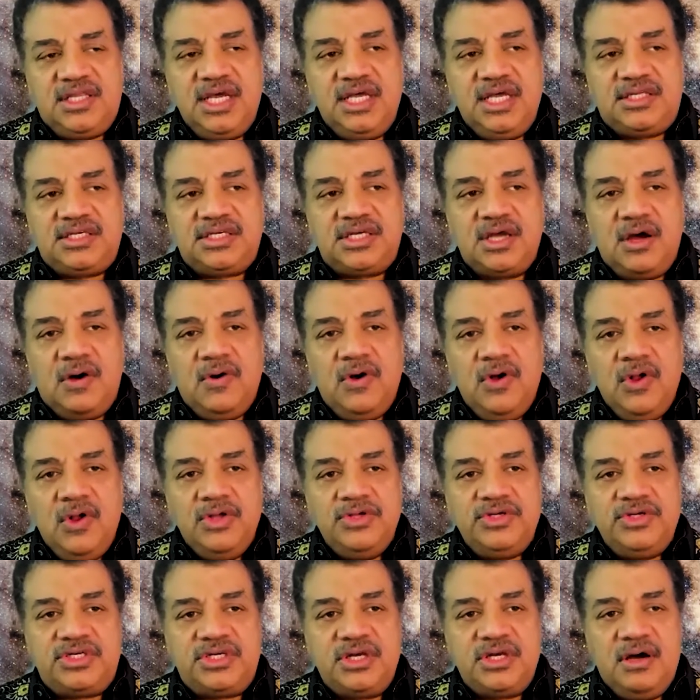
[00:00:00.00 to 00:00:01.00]

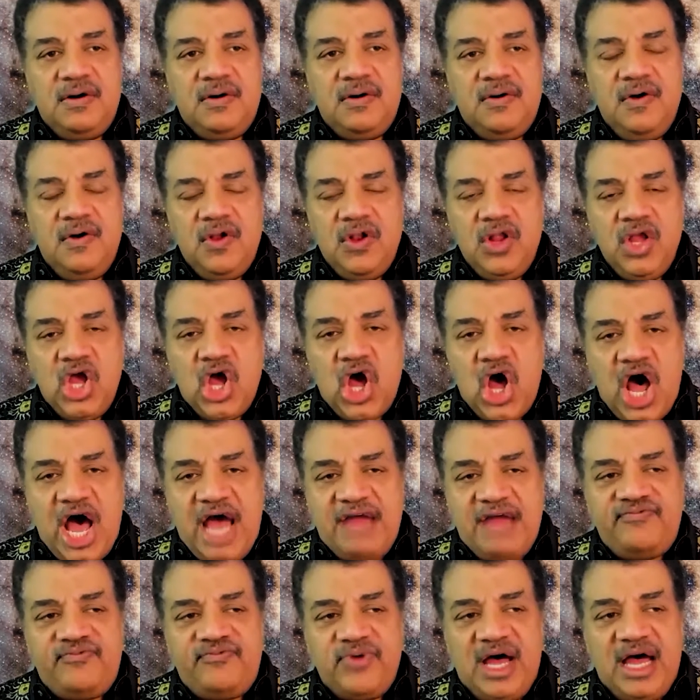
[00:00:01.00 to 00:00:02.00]
So
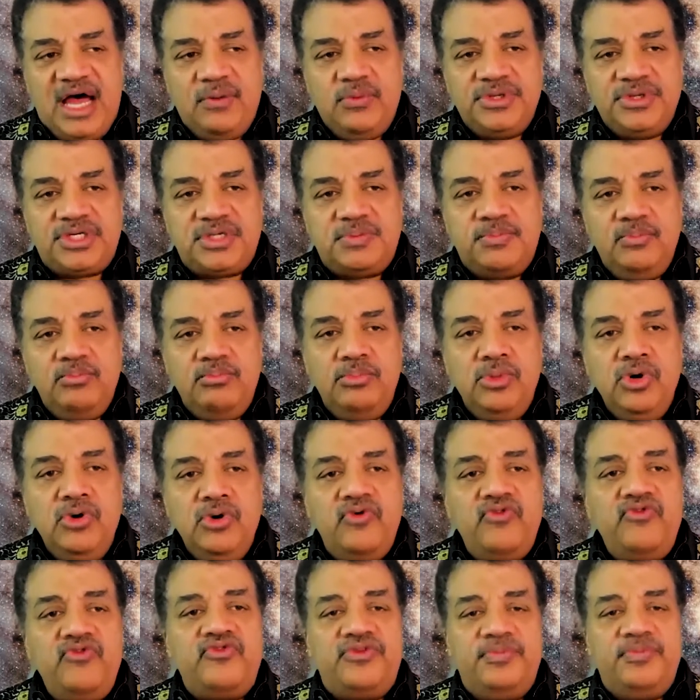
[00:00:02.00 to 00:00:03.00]
I was
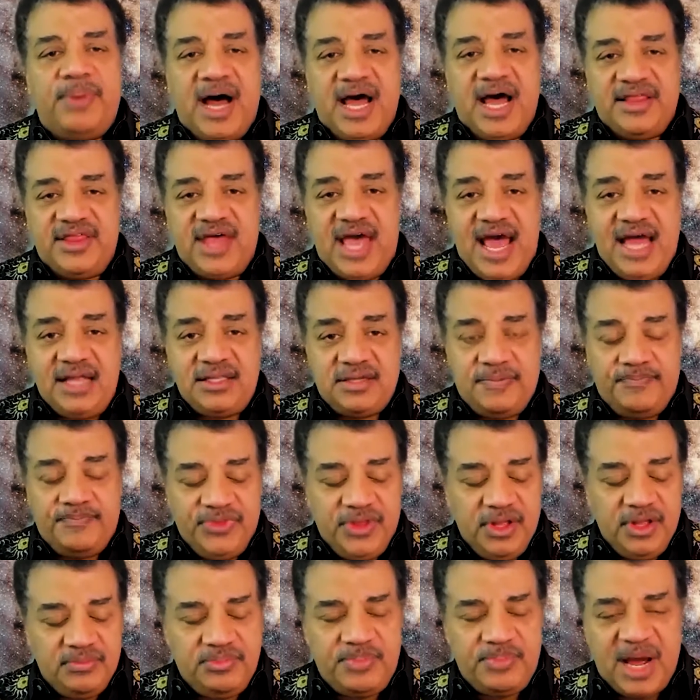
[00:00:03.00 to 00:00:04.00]
moved by that.
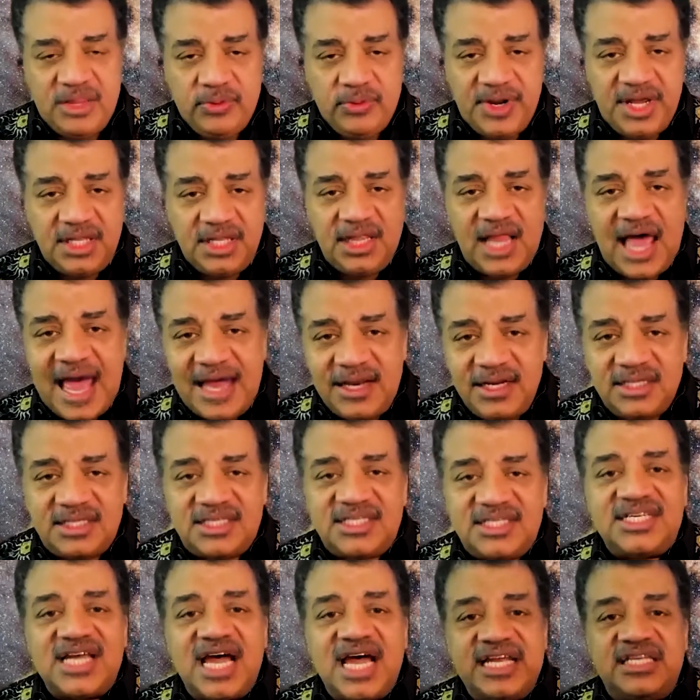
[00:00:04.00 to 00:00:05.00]
By the way, in Latin, it's
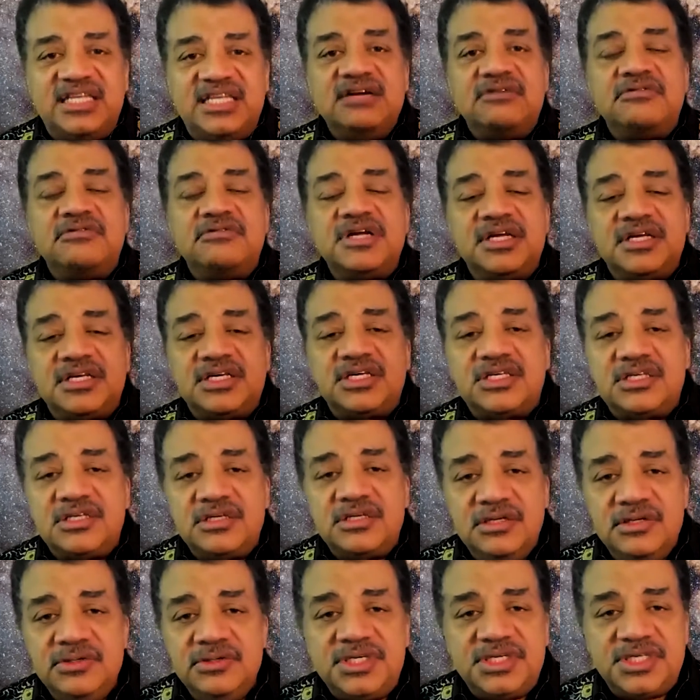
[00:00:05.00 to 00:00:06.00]
Sidereus
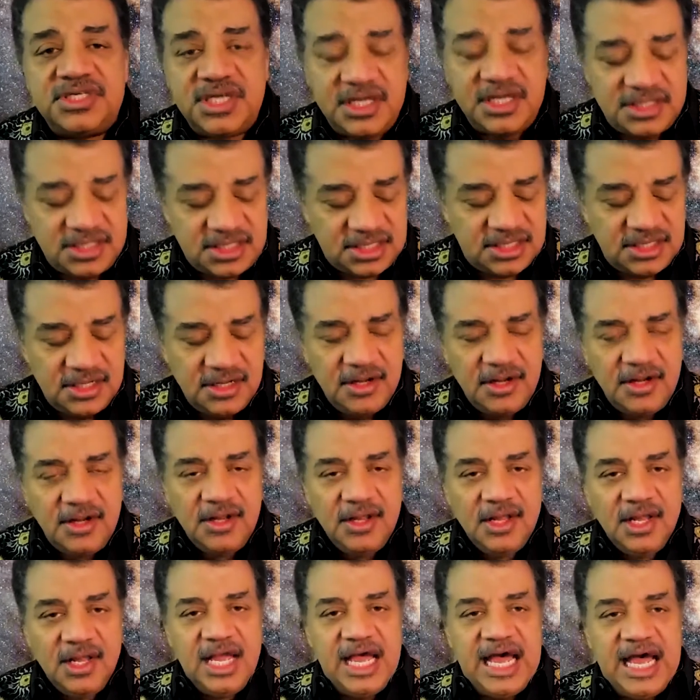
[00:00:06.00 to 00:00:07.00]
Nuncius.
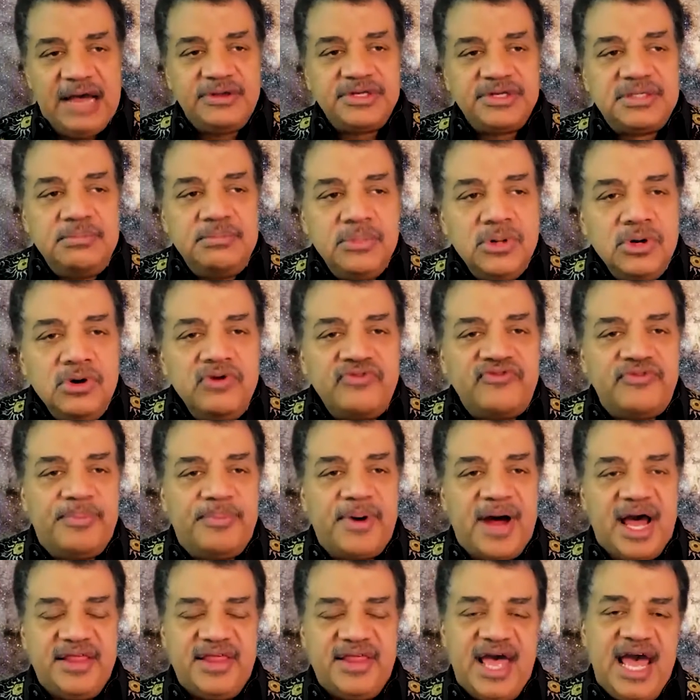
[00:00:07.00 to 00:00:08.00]
I was moved
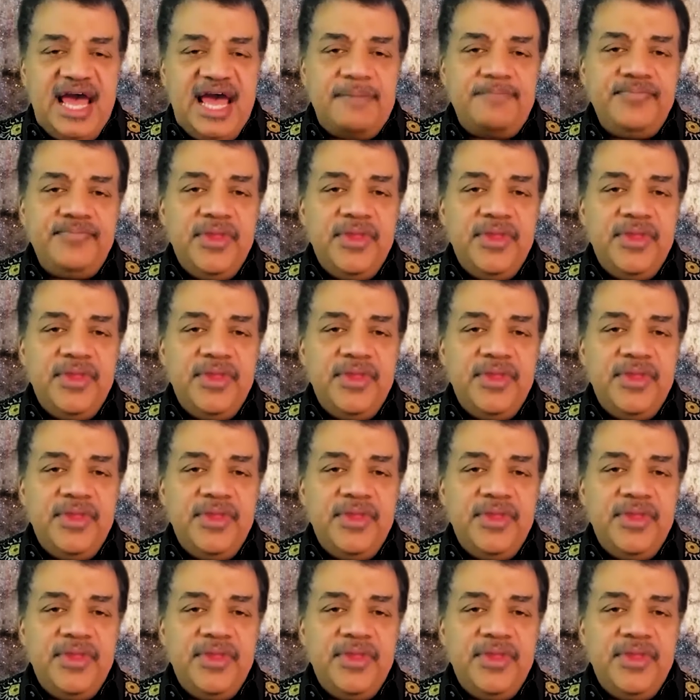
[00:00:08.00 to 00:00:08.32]
by that.